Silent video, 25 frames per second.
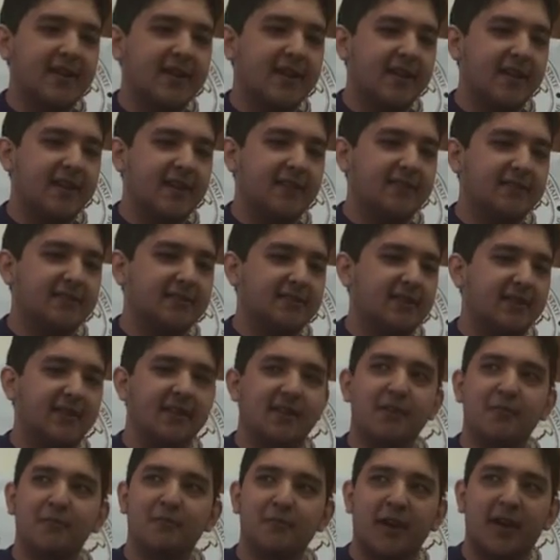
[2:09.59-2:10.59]
And
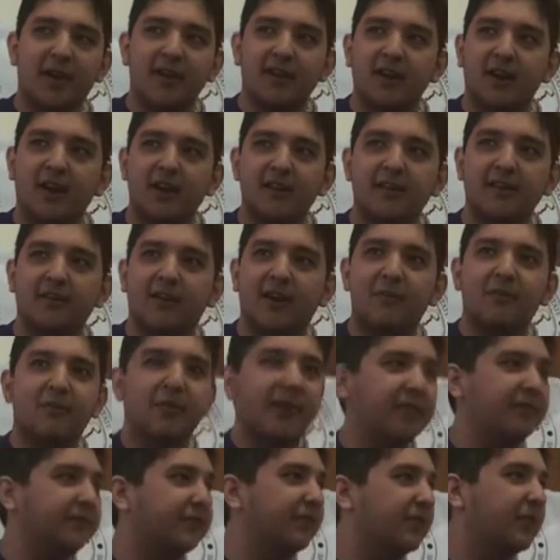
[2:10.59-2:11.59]
uh, when I got here, I
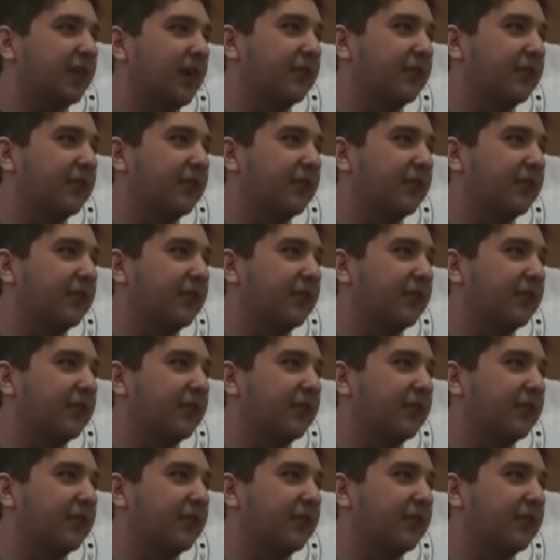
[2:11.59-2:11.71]
ran for